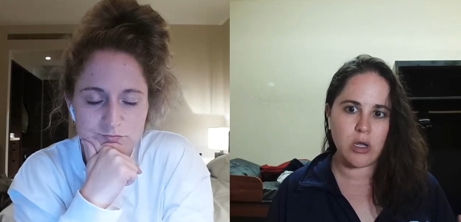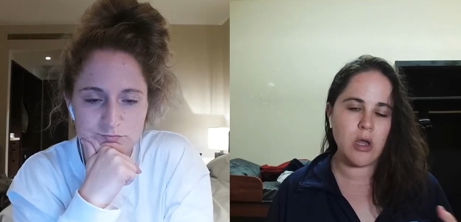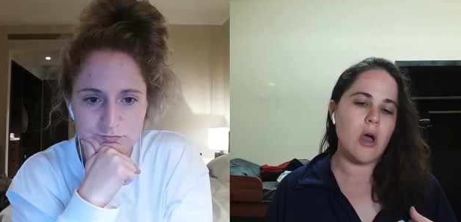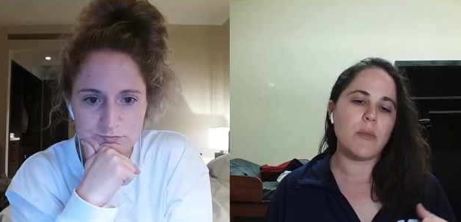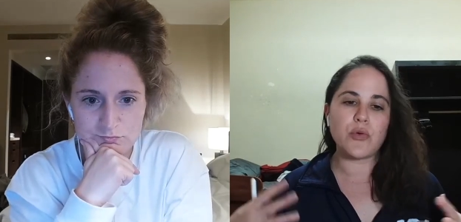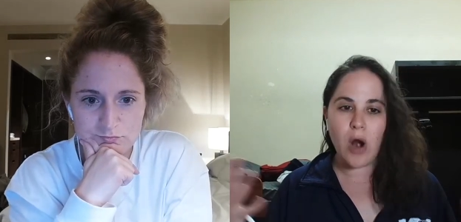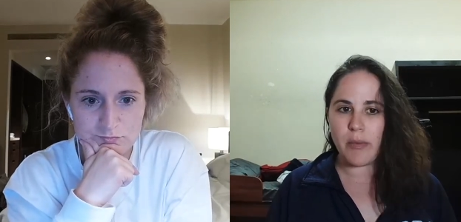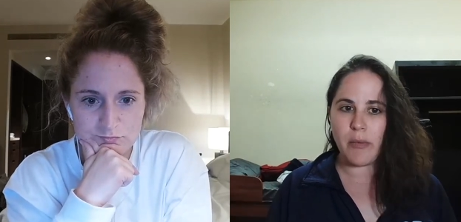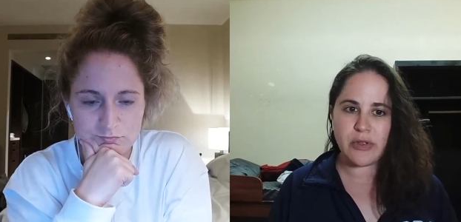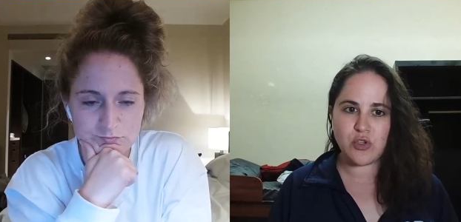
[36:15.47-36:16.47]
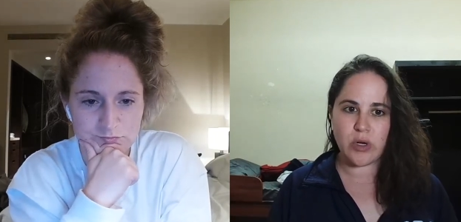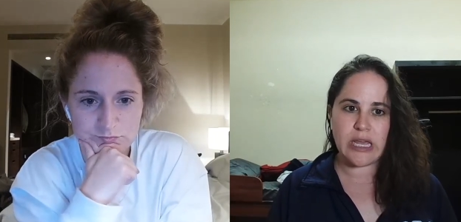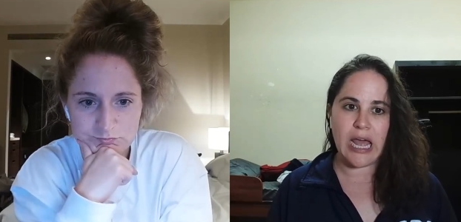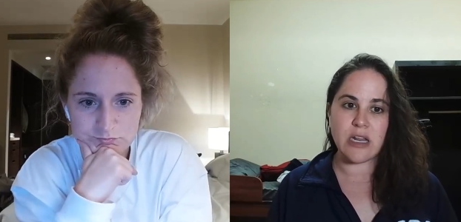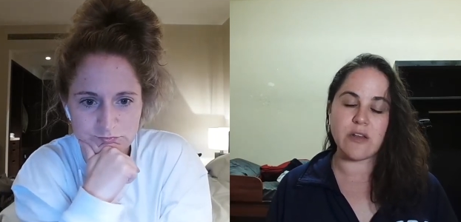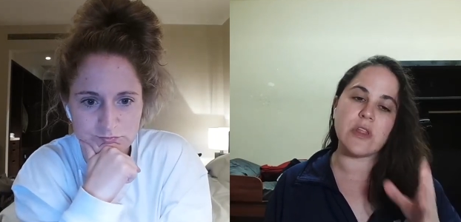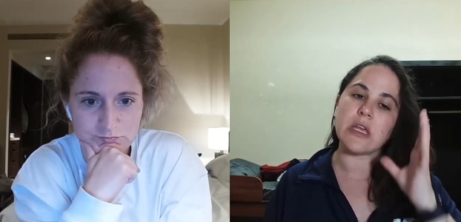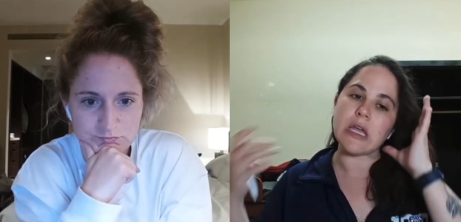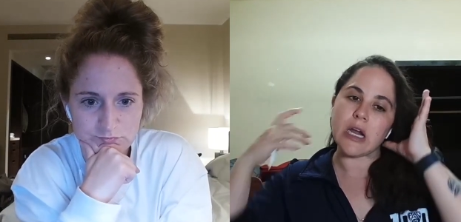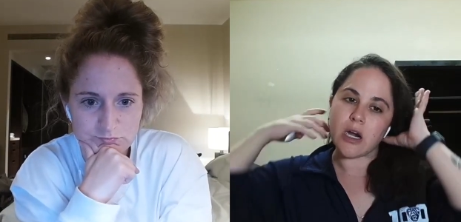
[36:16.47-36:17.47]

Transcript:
Speaker 1: probably toward the end of the year.